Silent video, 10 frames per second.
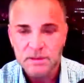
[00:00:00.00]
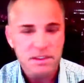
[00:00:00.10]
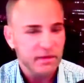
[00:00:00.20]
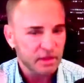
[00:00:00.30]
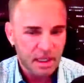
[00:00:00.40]

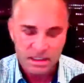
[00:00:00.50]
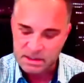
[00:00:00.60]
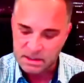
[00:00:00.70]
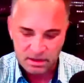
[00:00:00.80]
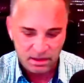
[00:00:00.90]
So I have clients
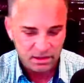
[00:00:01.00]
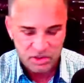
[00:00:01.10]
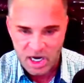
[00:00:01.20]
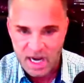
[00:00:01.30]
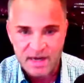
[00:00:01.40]
in
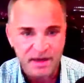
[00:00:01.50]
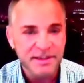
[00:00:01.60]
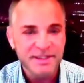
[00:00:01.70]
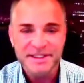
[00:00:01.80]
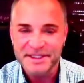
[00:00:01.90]
China,
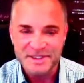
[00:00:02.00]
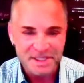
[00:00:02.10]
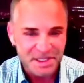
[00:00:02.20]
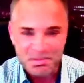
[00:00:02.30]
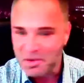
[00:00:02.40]
in
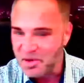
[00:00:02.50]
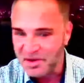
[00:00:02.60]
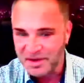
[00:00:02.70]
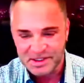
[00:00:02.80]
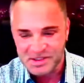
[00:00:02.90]

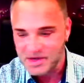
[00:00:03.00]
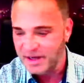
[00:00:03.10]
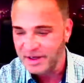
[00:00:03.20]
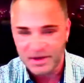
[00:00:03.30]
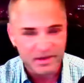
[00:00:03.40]
Singapore, in
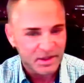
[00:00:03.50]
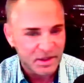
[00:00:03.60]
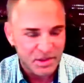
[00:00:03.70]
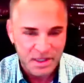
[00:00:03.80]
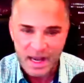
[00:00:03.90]
Australia, in
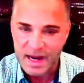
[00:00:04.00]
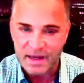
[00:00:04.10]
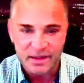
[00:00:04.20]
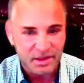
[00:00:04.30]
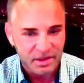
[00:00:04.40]
the
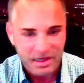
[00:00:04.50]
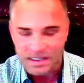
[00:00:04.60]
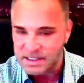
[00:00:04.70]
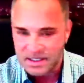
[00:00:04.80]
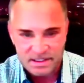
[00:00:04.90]
UK, in the United
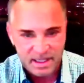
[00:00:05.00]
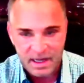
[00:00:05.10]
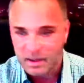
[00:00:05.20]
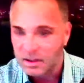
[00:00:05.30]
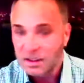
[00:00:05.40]
States, in
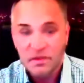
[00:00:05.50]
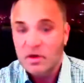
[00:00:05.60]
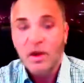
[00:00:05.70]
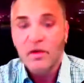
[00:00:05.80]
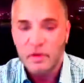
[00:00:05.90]
Canada. They're
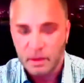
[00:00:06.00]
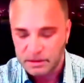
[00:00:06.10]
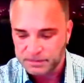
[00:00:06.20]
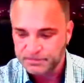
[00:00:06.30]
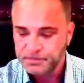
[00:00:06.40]
all over the world.